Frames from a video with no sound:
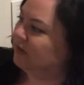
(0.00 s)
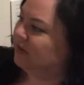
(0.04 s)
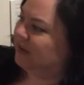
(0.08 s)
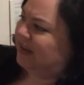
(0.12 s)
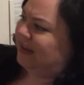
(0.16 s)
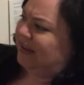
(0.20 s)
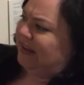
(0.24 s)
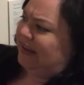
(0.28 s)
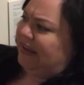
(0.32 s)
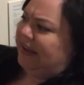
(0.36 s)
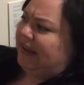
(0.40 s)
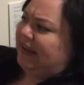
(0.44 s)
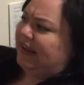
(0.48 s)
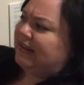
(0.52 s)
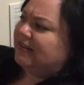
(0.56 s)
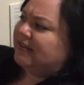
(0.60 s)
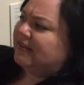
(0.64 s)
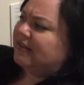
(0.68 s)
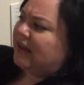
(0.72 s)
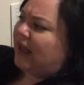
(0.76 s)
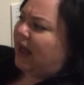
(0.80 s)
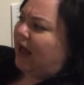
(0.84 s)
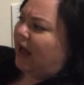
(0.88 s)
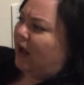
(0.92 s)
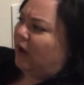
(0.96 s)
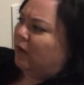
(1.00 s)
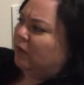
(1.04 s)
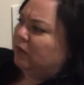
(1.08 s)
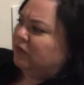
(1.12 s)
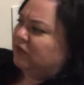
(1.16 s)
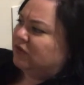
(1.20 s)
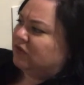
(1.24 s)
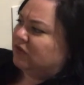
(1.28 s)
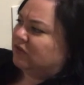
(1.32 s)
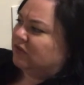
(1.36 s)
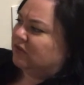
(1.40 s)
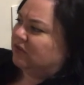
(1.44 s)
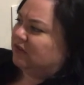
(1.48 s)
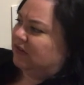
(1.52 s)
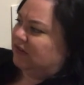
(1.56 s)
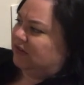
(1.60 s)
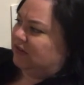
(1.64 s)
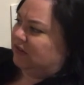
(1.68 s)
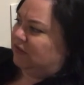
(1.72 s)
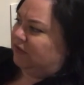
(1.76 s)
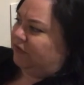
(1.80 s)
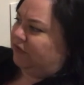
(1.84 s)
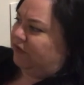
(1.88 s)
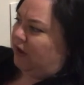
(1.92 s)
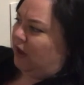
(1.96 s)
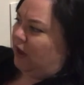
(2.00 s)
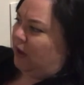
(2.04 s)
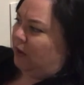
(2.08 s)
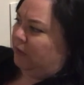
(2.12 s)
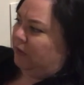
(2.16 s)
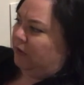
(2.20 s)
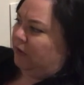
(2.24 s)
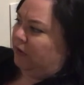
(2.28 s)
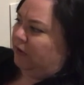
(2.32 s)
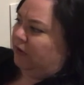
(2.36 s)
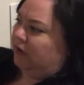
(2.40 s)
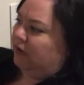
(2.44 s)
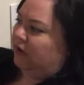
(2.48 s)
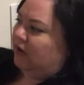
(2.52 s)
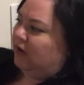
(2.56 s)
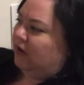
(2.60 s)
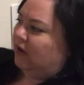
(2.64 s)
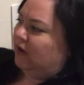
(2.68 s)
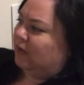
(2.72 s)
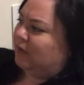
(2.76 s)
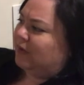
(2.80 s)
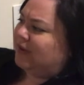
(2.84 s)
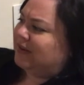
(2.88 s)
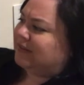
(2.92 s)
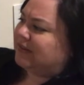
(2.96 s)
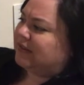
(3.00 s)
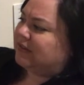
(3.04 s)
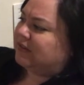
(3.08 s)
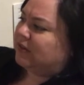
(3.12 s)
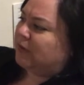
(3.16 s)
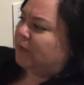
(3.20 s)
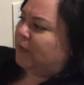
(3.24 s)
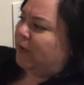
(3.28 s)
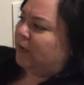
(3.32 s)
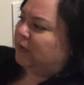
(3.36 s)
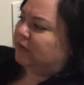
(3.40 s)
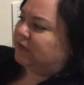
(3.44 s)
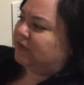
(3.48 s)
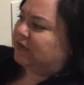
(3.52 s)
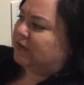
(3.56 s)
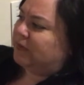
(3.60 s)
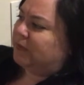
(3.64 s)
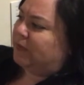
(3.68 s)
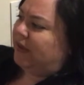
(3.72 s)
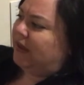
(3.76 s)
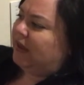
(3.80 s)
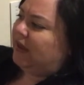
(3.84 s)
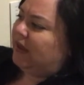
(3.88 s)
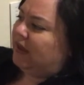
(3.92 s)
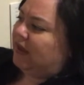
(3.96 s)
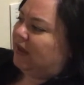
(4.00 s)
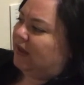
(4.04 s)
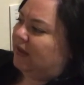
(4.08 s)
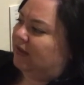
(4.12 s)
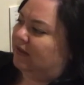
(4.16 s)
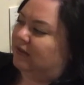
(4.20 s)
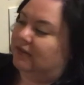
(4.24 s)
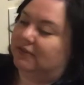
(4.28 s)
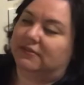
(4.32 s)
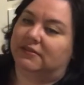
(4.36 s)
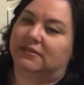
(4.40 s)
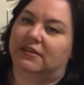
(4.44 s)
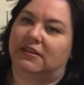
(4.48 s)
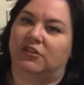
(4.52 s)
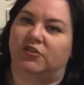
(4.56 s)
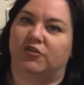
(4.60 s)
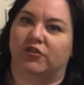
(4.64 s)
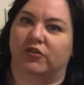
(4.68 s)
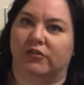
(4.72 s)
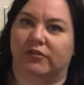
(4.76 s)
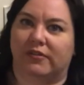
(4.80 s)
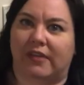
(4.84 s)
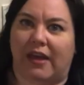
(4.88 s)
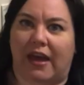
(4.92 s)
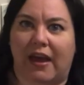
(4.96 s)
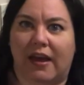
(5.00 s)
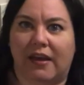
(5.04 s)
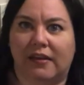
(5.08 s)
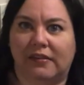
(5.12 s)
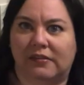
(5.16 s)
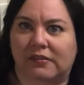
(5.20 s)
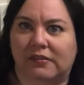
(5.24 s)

Is it a house? Is it a flower? What's it supposed to be? His teachers asked.